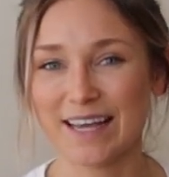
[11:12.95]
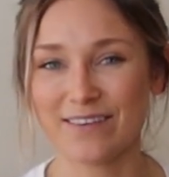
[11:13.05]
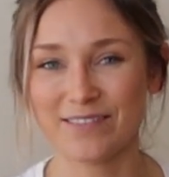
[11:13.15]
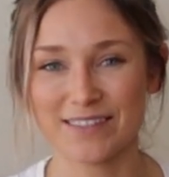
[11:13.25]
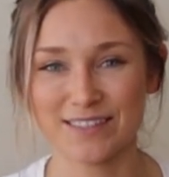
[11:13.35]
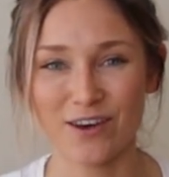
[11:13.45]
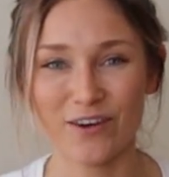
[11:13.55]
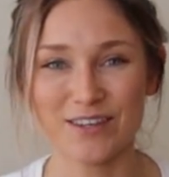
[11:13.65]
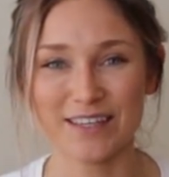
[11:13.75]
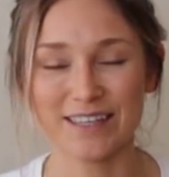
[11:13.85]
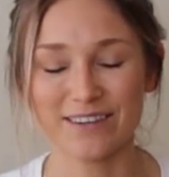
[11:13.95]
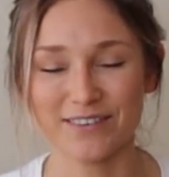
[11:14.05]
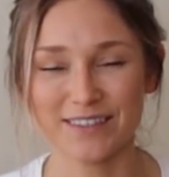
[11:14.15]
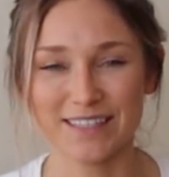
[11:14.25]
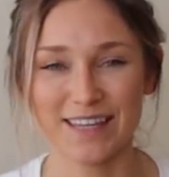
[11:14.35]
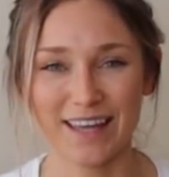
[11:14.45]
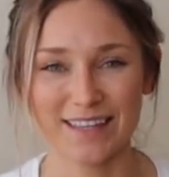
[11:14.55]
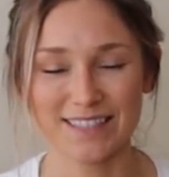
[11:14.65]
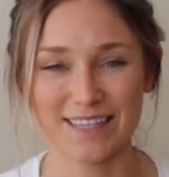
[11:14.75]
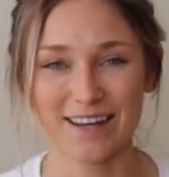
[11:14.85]
It feels totally different to the other
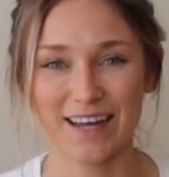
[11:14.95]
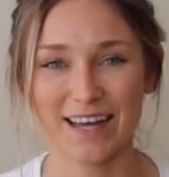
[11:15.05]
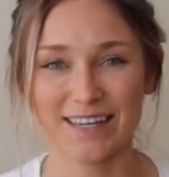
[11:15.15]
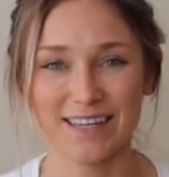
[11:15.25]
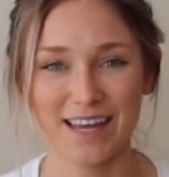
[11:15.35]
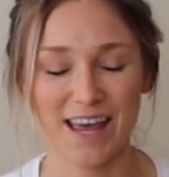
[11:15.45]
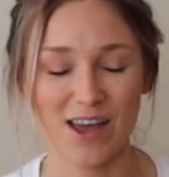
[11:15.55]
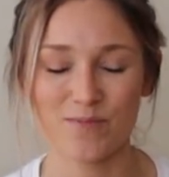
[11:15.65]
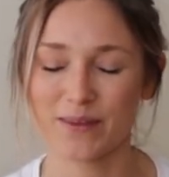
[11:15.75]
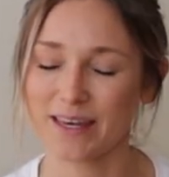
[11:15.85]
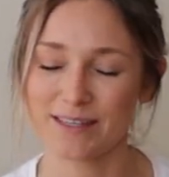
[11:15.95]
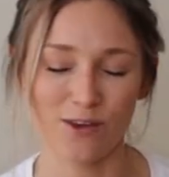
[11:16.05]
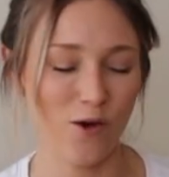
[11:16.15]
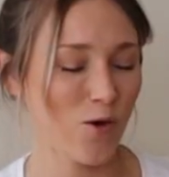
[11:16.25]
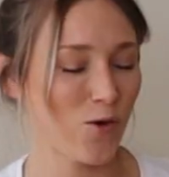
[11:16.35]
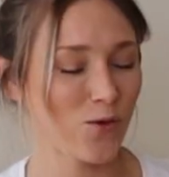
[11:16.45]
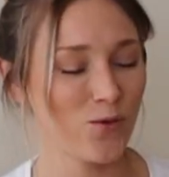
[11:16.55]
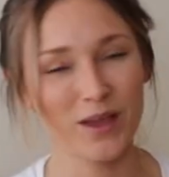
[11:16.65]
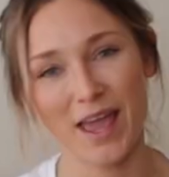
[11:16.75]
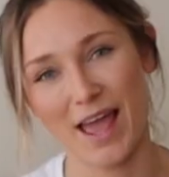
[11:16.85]
side, but that is
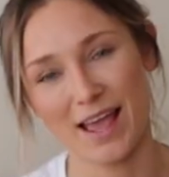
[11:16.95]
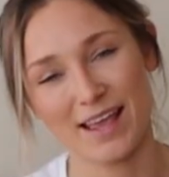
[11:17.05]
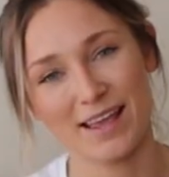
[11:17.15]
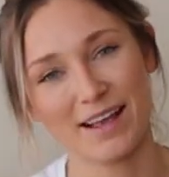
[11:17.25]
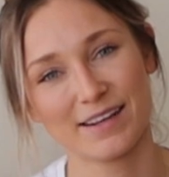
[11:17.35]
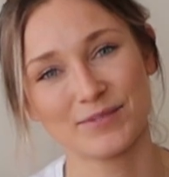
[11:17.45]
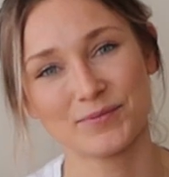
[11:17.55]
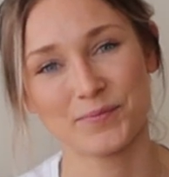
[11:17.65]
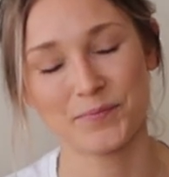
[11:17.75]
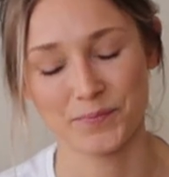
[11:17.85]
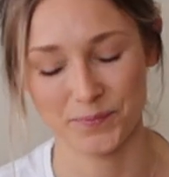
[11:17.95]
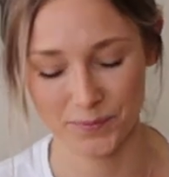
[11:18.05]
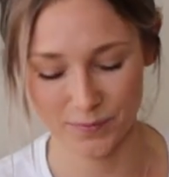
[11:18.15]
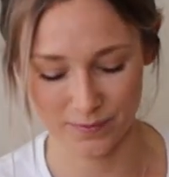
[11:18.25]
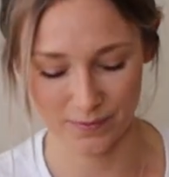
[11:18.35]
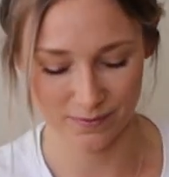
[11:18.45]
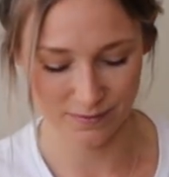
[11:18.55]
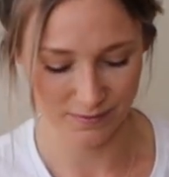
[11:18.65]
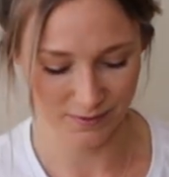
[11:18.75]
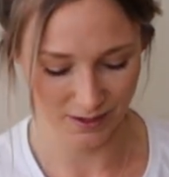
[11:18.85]
okay.
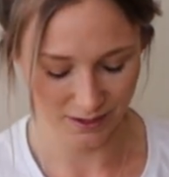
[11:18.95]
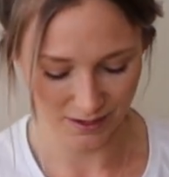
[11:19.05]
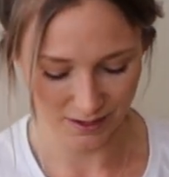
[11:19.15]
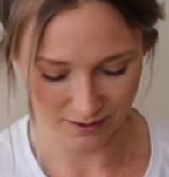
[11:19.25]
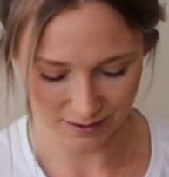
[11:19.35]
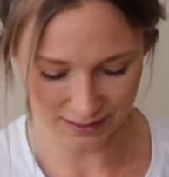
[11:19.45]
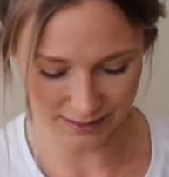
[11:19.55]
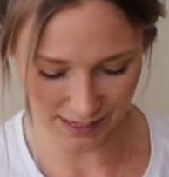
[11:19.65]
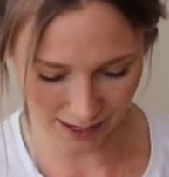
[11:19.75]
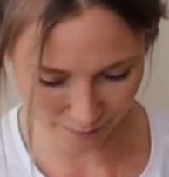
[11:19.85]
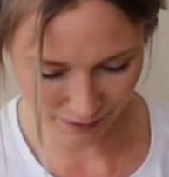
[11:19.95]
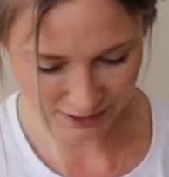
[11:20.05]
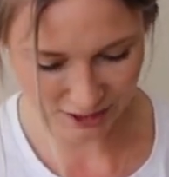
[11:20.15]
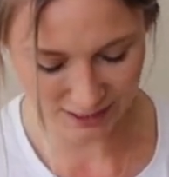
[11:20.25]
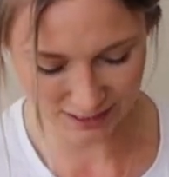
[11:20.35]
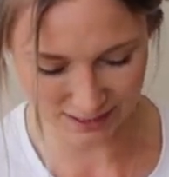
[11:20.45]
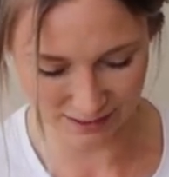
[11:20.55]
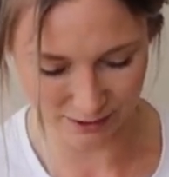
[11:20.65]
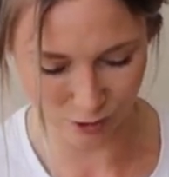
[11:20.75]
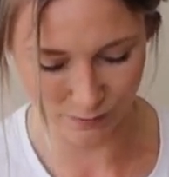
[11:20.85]
I'm going to tuck my chin in a
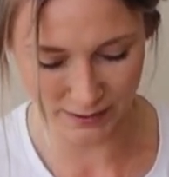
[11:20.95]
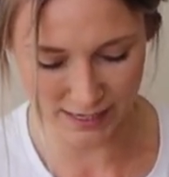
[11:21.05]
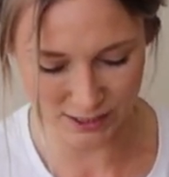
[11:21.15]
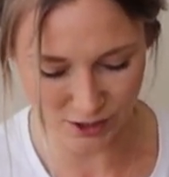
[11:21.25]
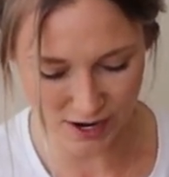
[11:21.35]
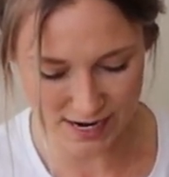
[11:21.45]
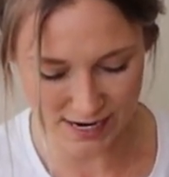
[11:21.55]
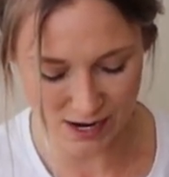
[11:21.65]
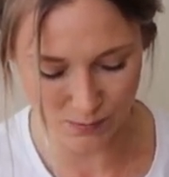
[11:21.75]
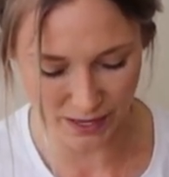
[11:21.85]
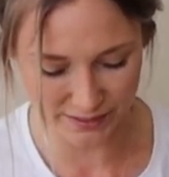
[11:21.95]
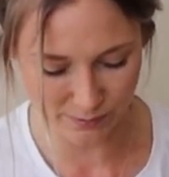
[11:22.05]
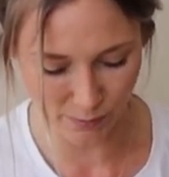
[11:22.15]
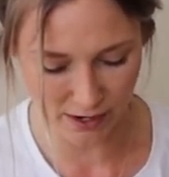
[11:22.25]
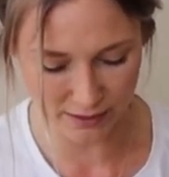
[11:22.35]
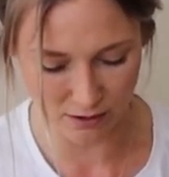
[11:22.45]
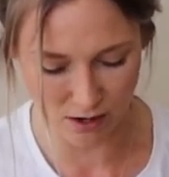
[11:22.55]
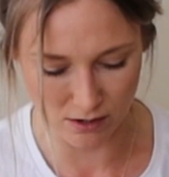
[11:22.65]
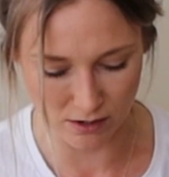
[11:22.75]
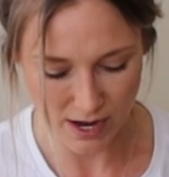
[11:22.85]
little bit, trying to keep that spine
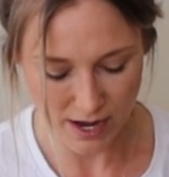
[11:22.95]
long.